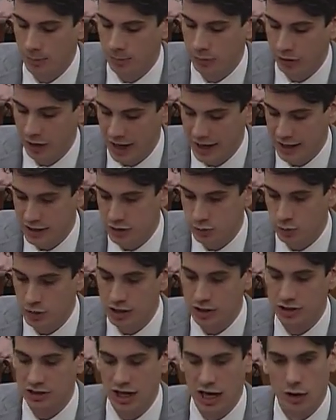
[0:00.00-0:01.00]
planets, we
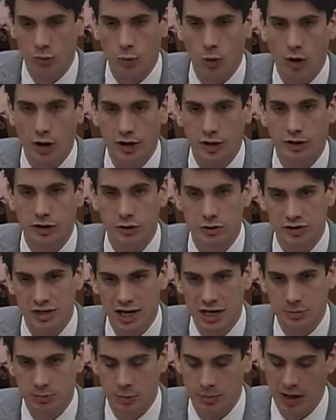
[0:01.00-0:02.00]
could take water, use that
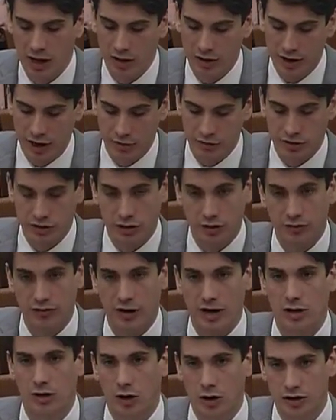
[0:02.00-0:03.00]
as propellant, and return
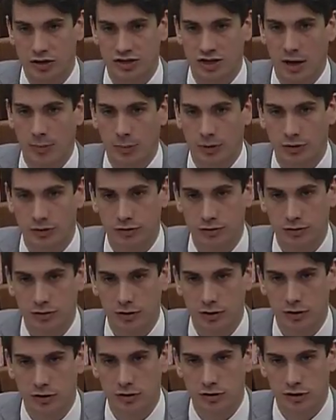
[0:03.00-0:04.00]
very large samples
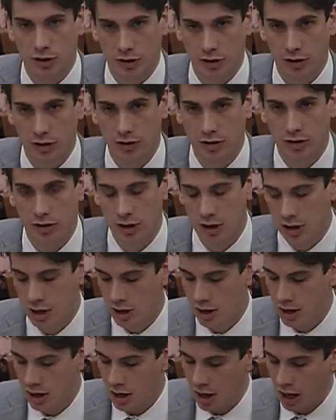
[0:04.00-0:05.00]
to Earth.
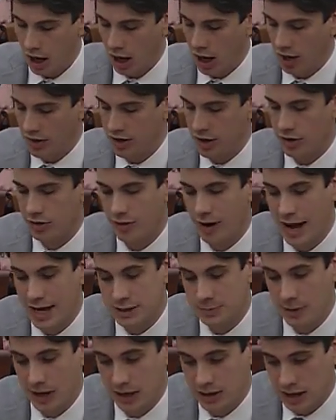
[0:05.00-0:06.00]
The other
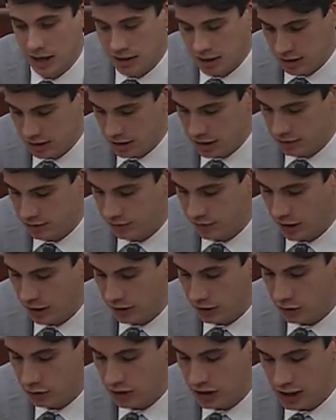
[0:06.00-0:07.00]
aspect I think that is
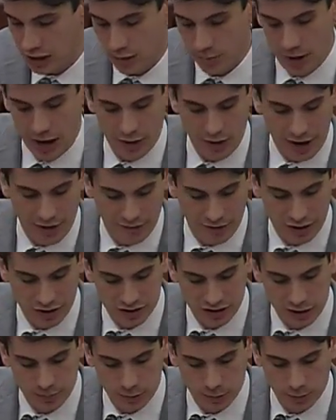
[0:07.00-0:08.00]
fairly unique about
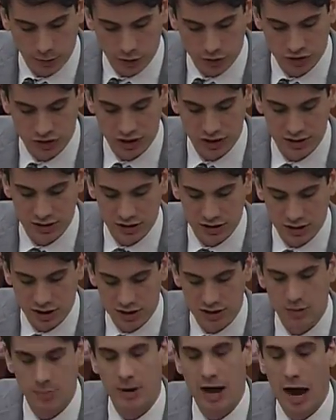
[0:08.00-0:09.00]
FRC propulsion
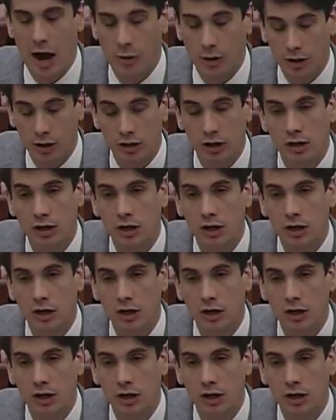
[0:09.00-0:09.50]
is the power.